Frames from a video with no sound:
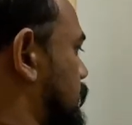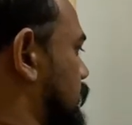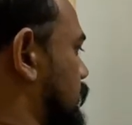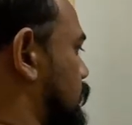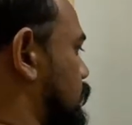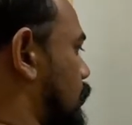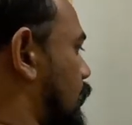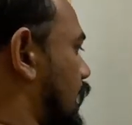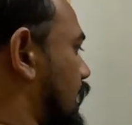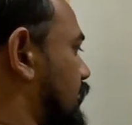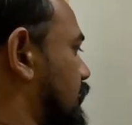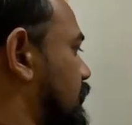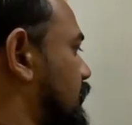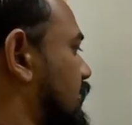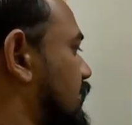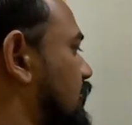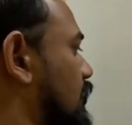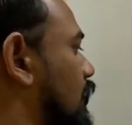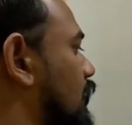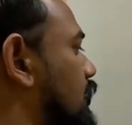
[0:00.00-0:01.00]
plus y?
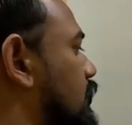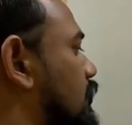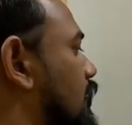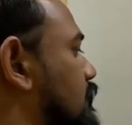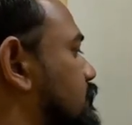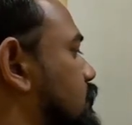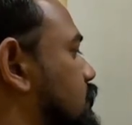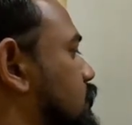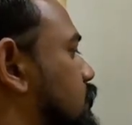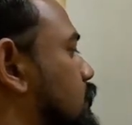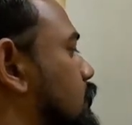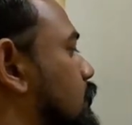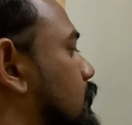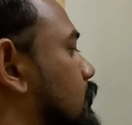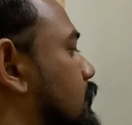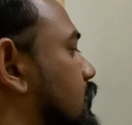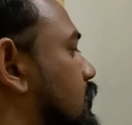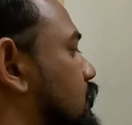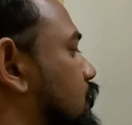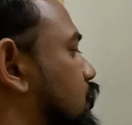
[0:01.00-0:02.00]
Really, all you have to
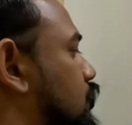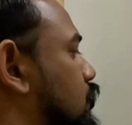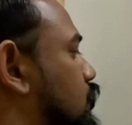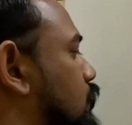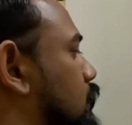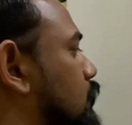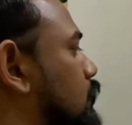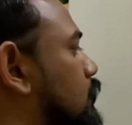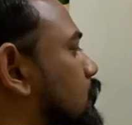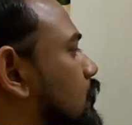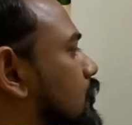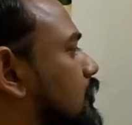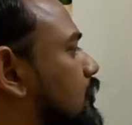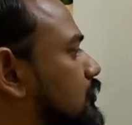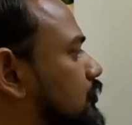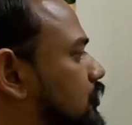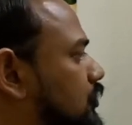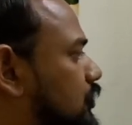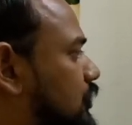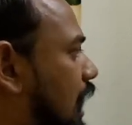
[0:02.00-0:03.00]
do is to
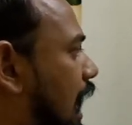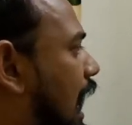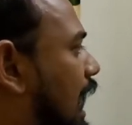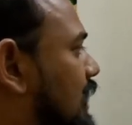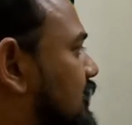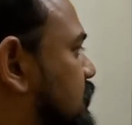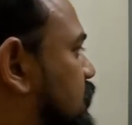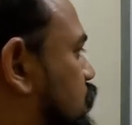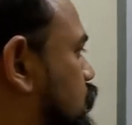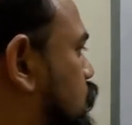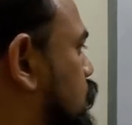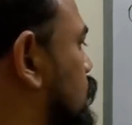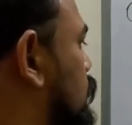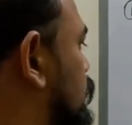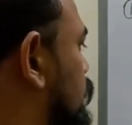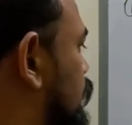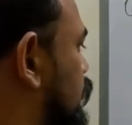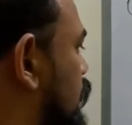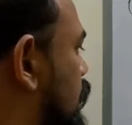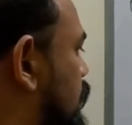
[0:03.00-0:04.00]
just add the
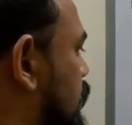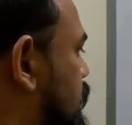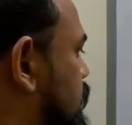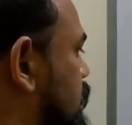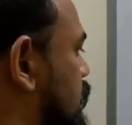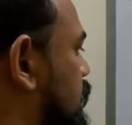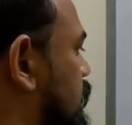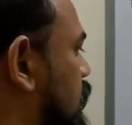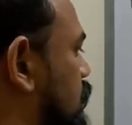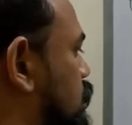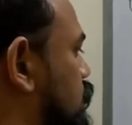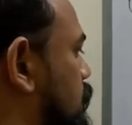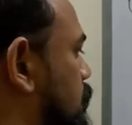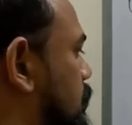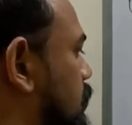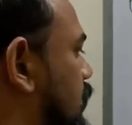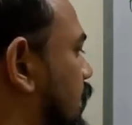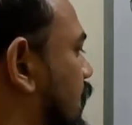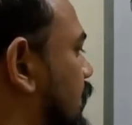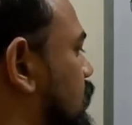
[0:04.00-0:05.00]
2. So they turn out to
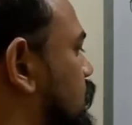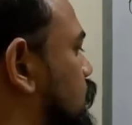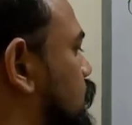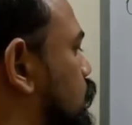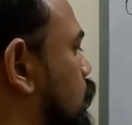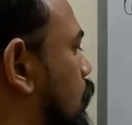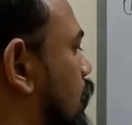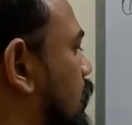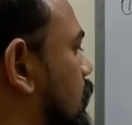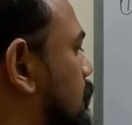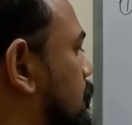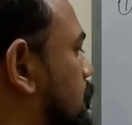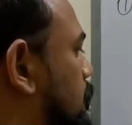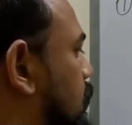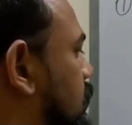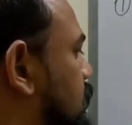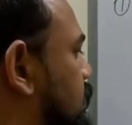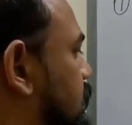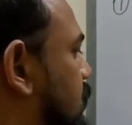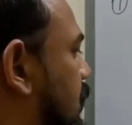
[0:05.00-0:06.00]
be x1
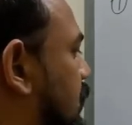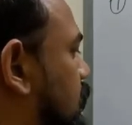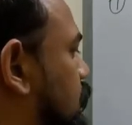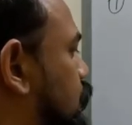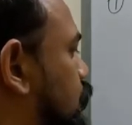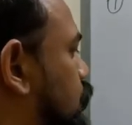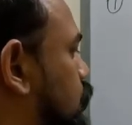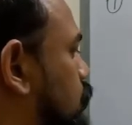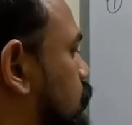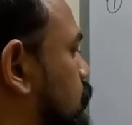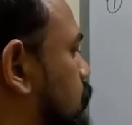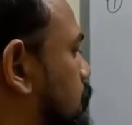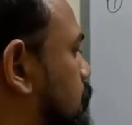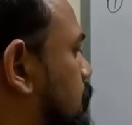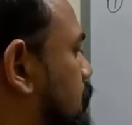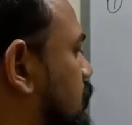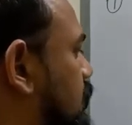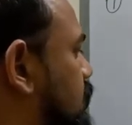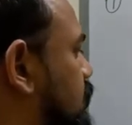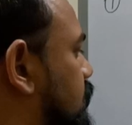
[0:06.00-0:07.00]
plus x2
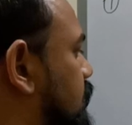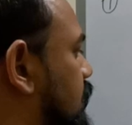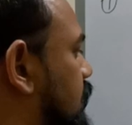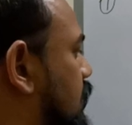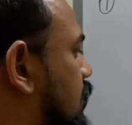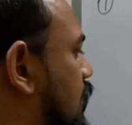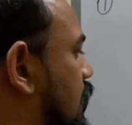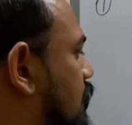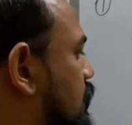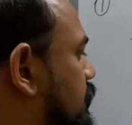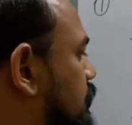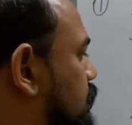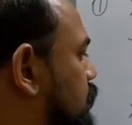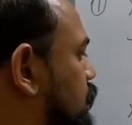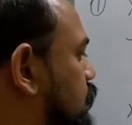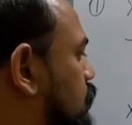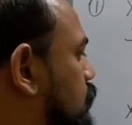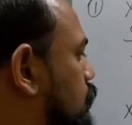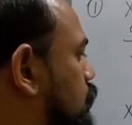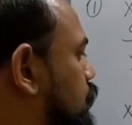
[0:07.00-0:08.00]
plus,
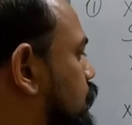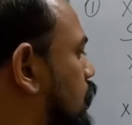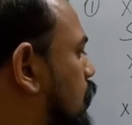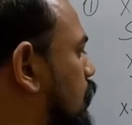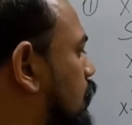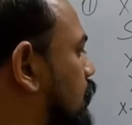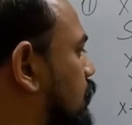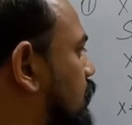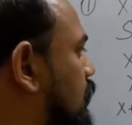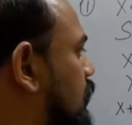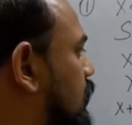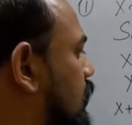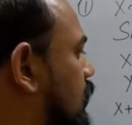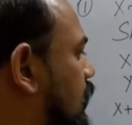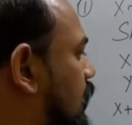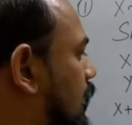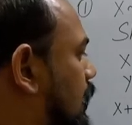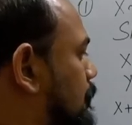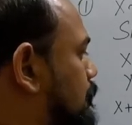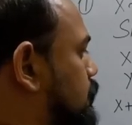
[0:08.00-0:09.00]
this goes on
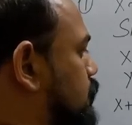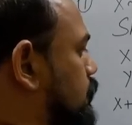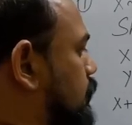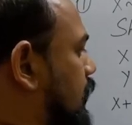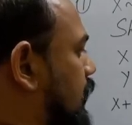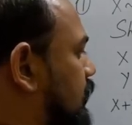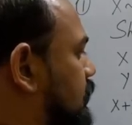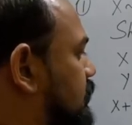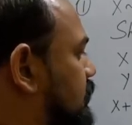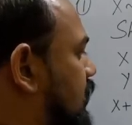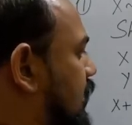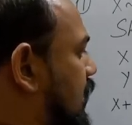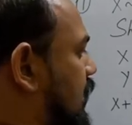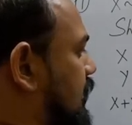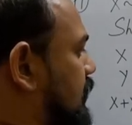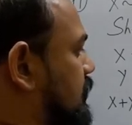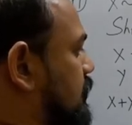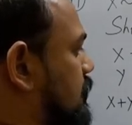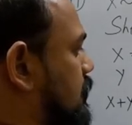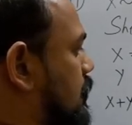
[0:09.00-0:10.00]
up to
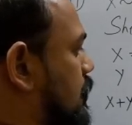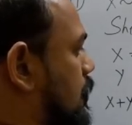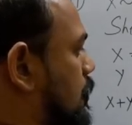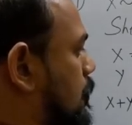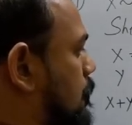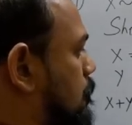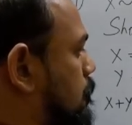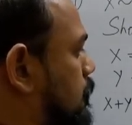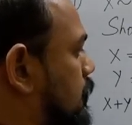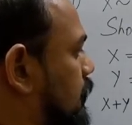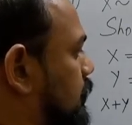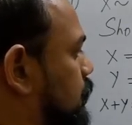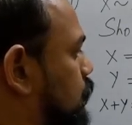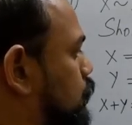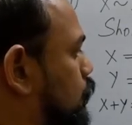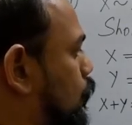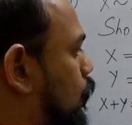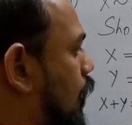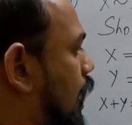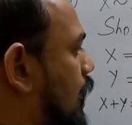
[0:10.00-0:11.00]
xn plus
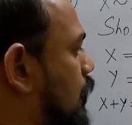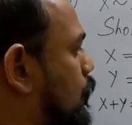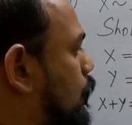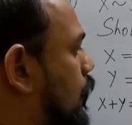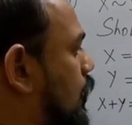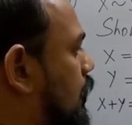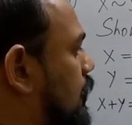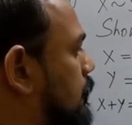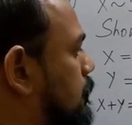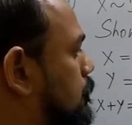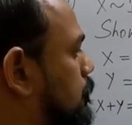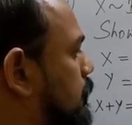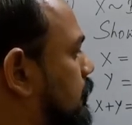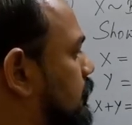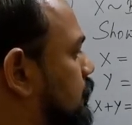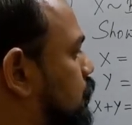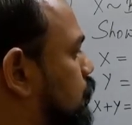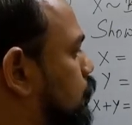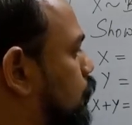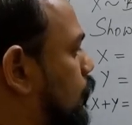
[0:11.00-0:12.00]
y1
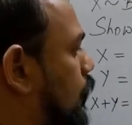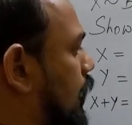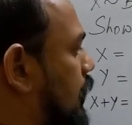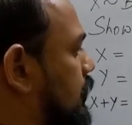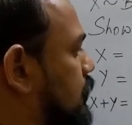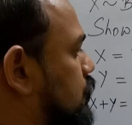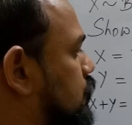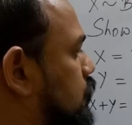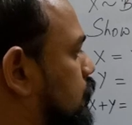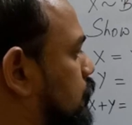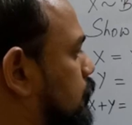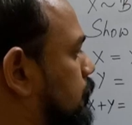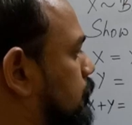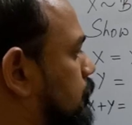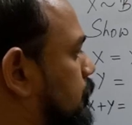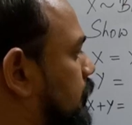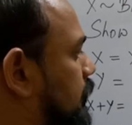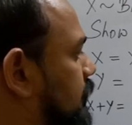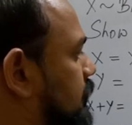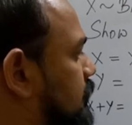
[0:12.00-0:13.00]
plus y2
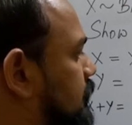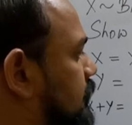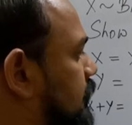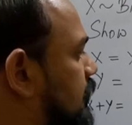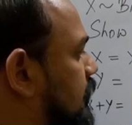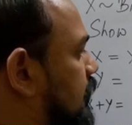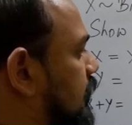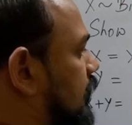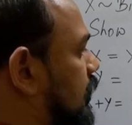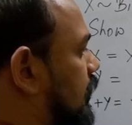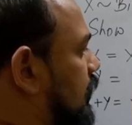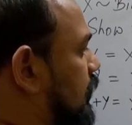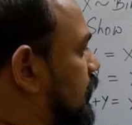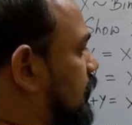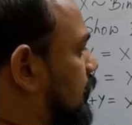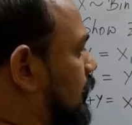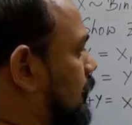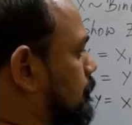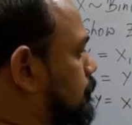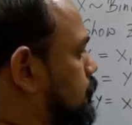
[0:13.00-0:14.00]
plus
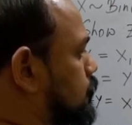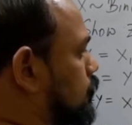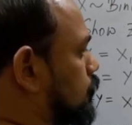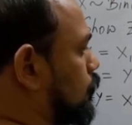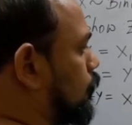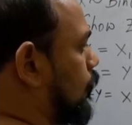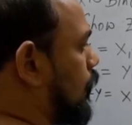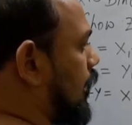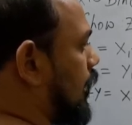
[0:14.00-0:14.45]
up to